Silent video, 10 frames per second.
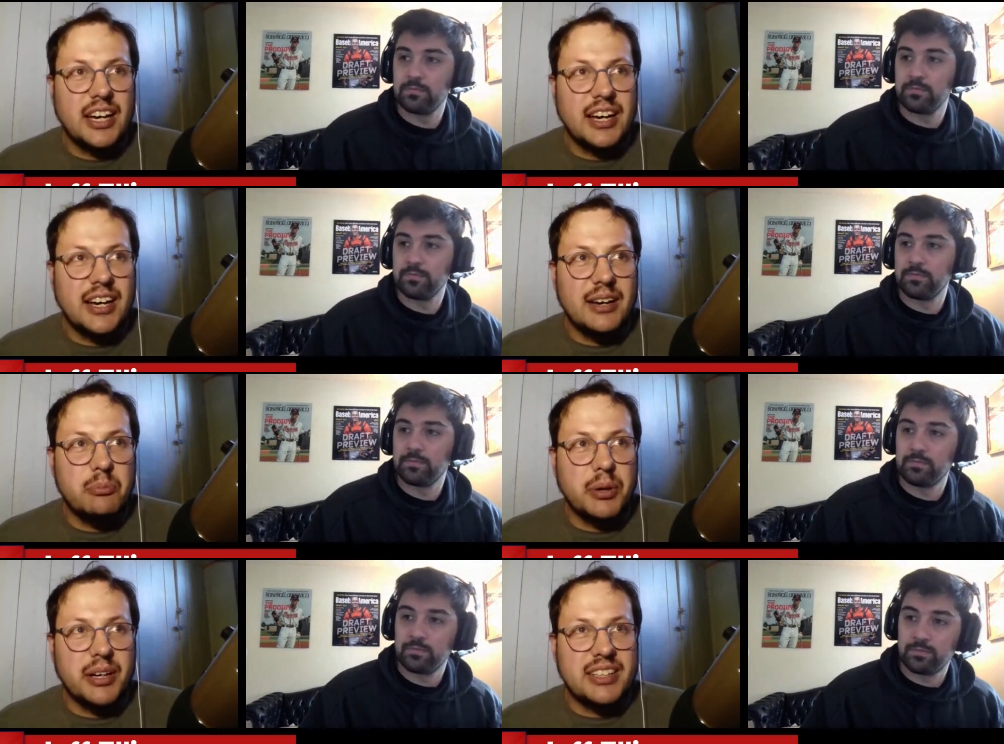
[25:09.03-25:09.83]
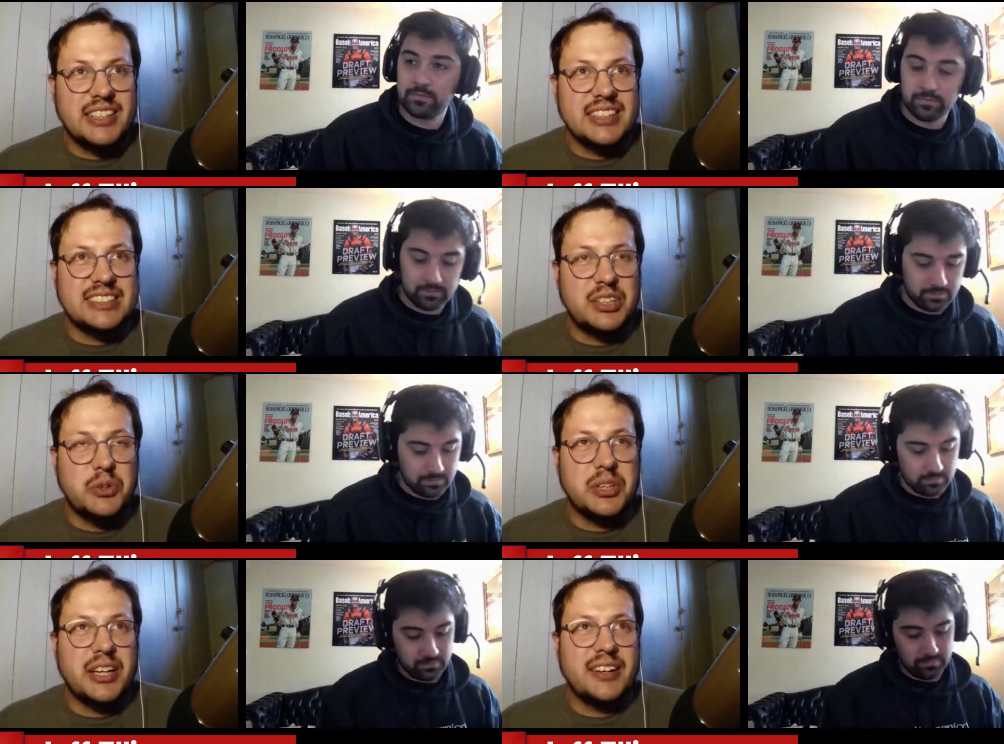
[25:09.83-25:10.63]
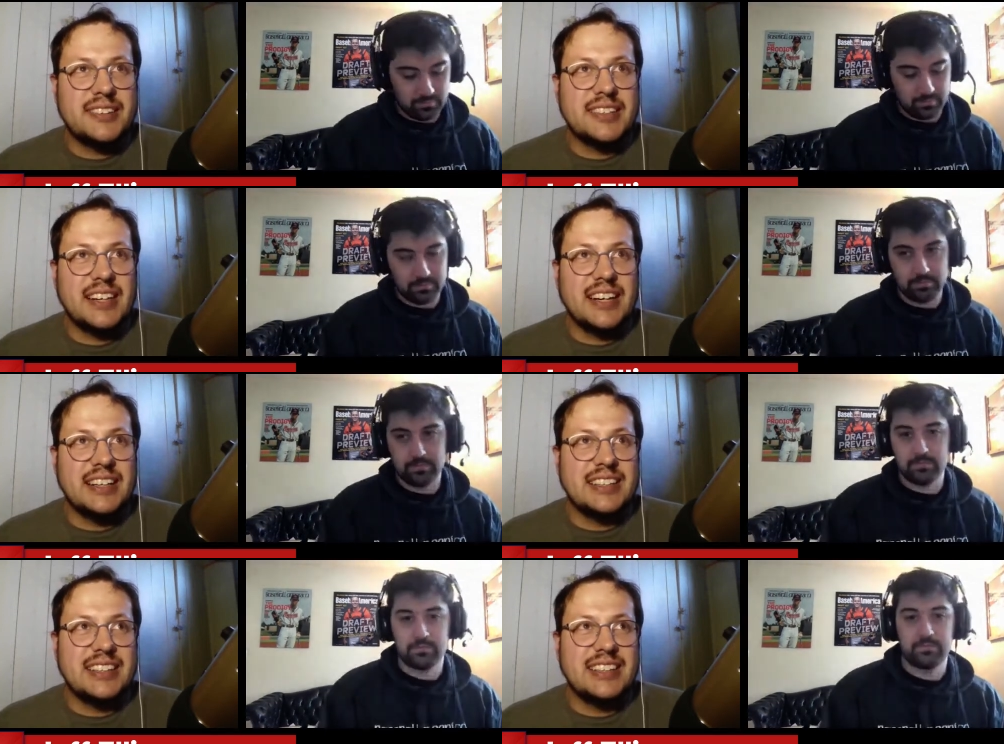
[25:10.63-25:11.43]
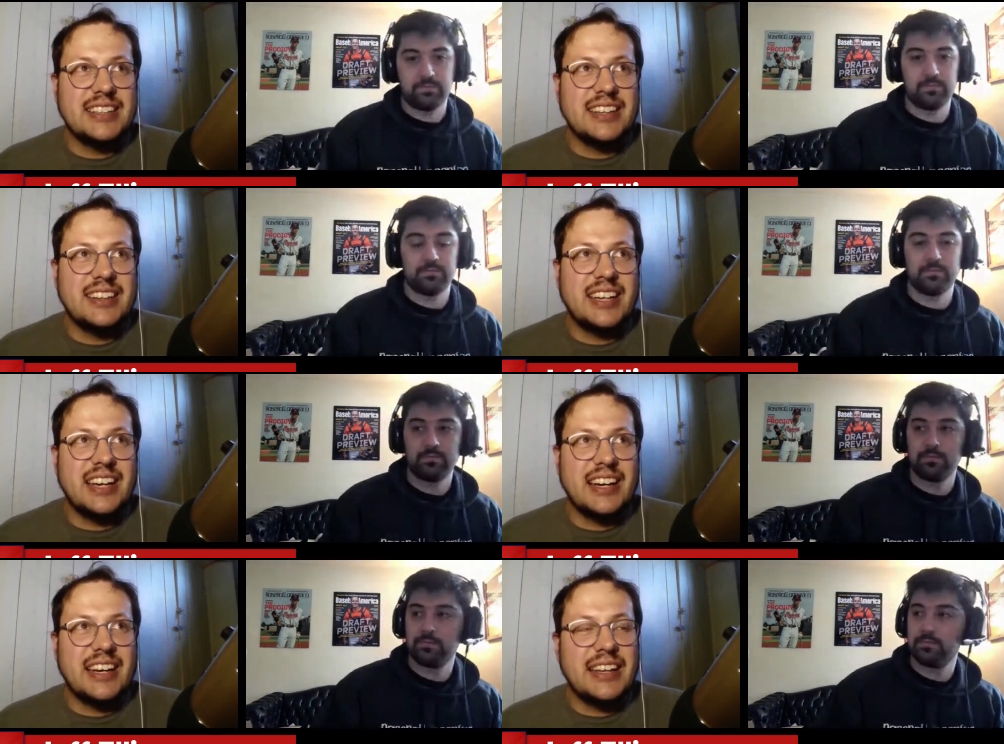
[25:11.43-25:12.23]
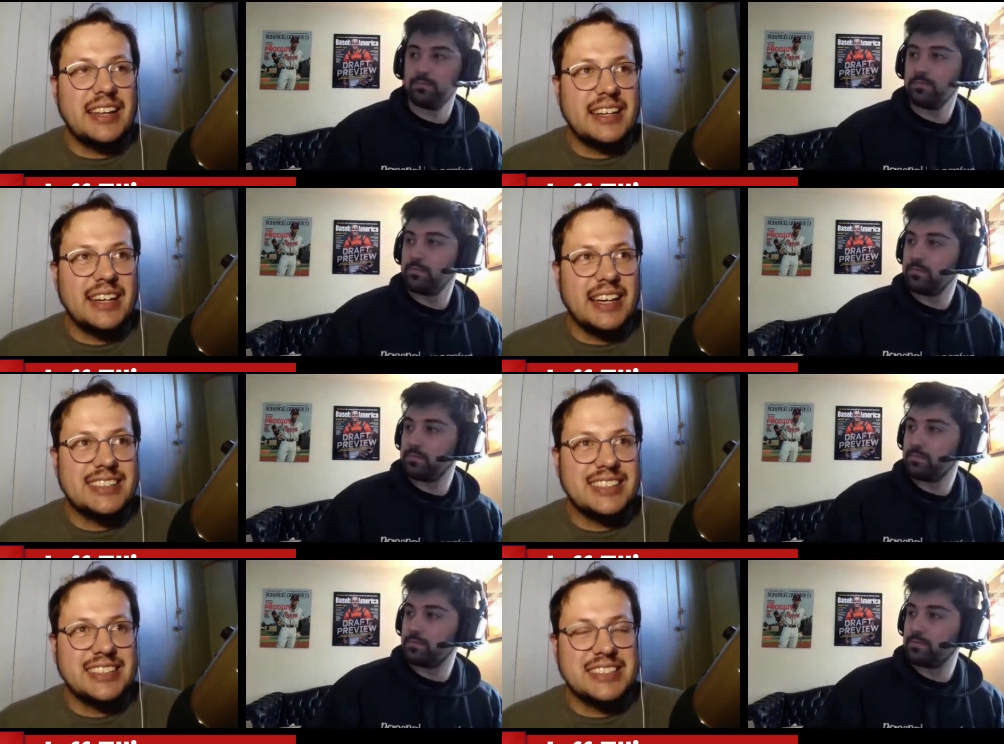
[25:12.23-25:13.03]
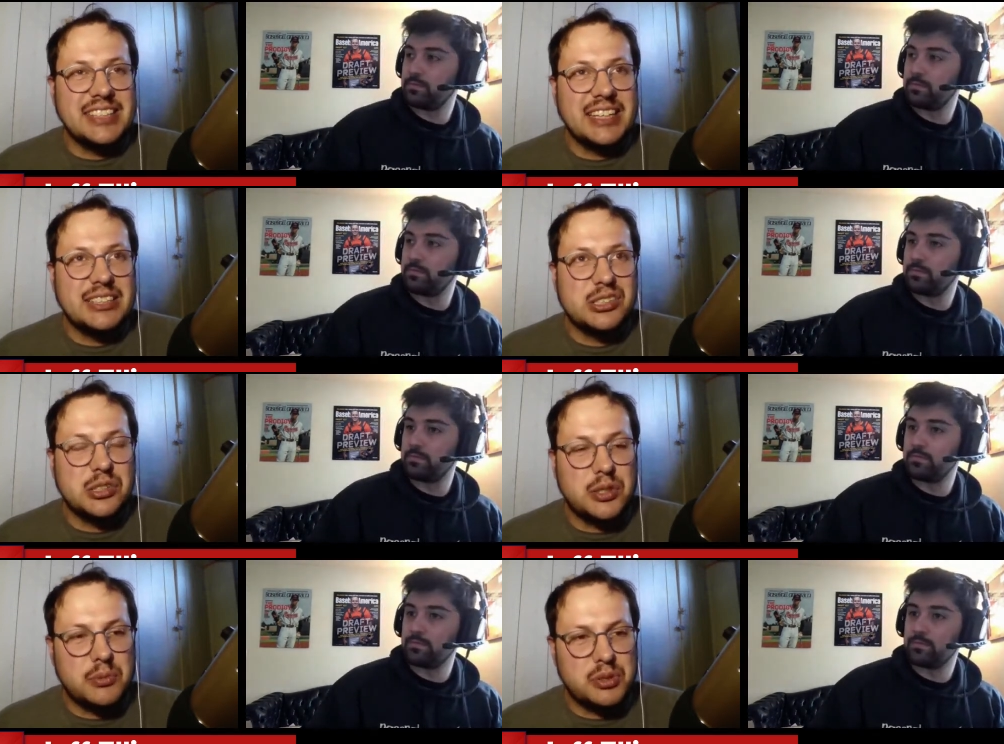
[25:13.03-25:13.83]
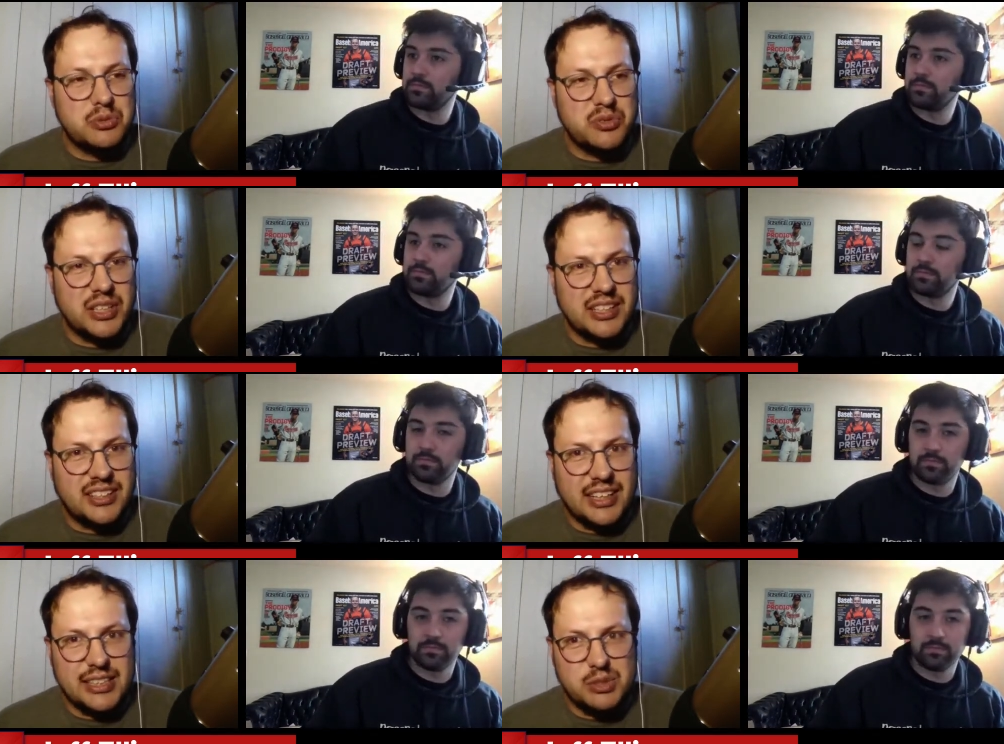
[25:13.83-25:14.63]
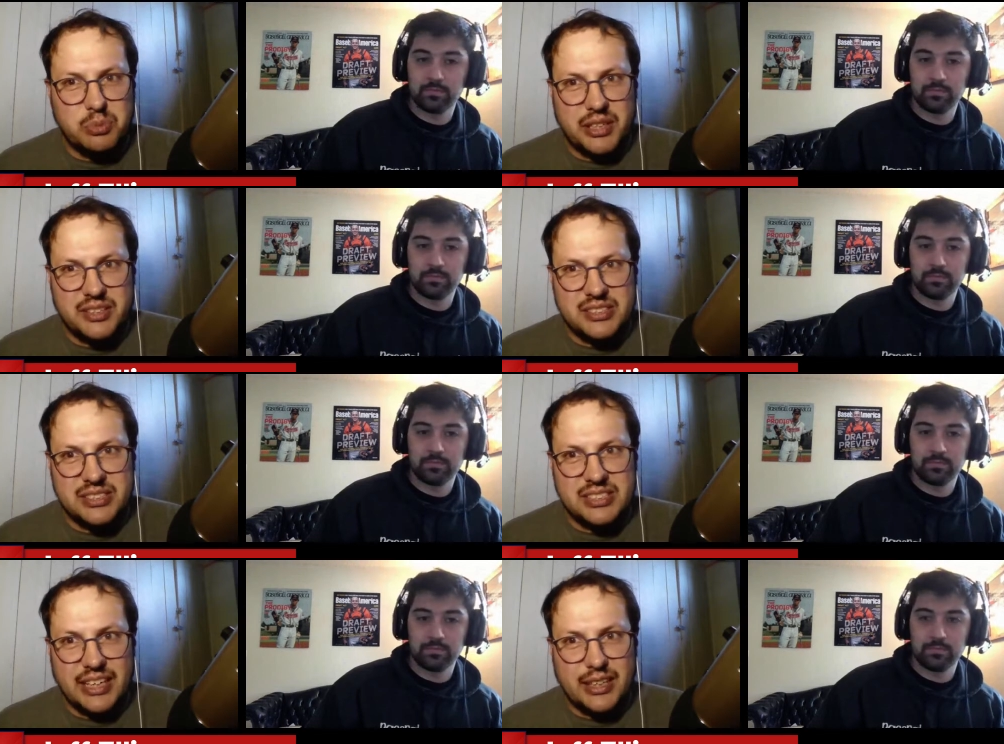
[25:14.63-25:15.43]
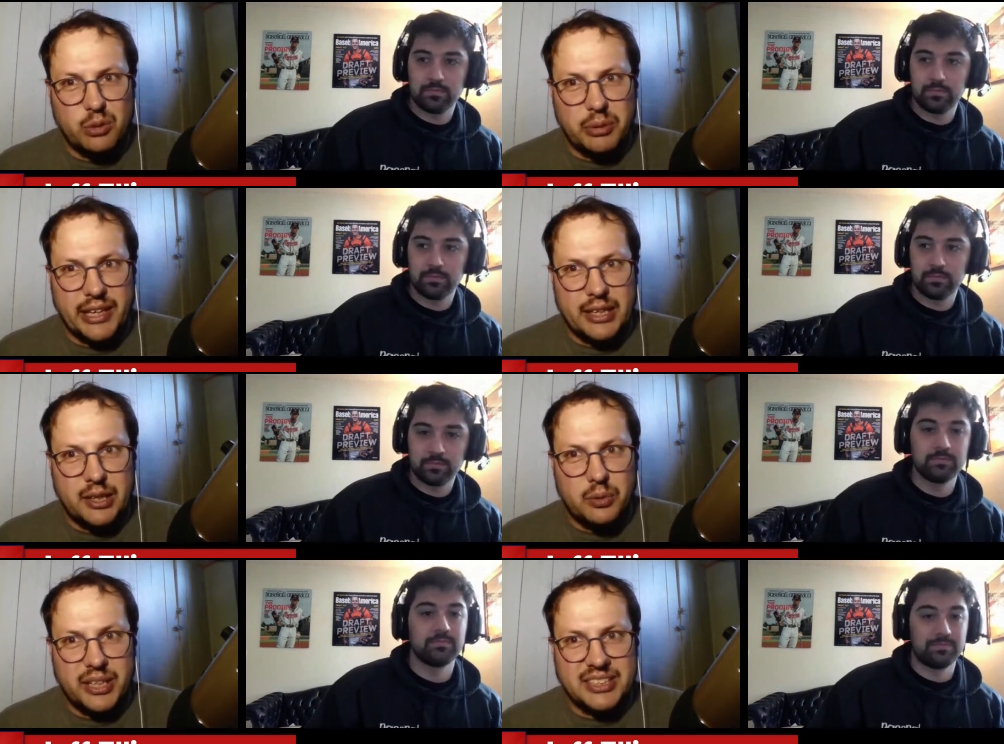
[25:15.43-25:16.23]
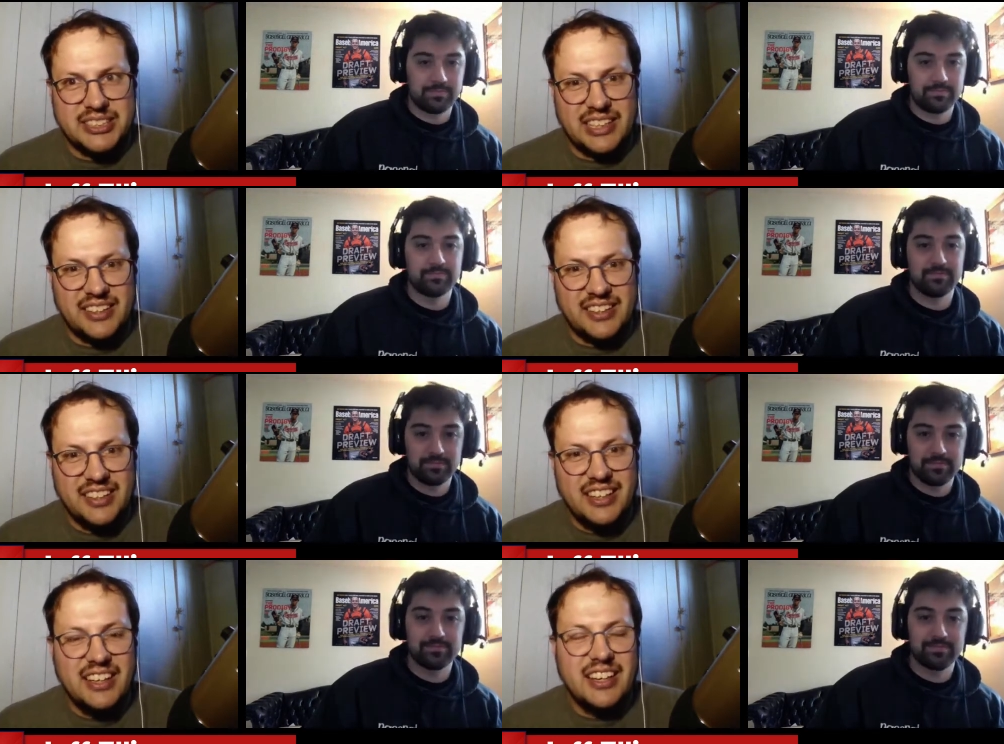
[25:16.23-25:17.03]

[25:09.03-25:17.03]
Speaker 1: Uh, but instead of going there, I, the guy I'd like next in the state, just in terms of uh, college players, is Tyler Black at Wright State.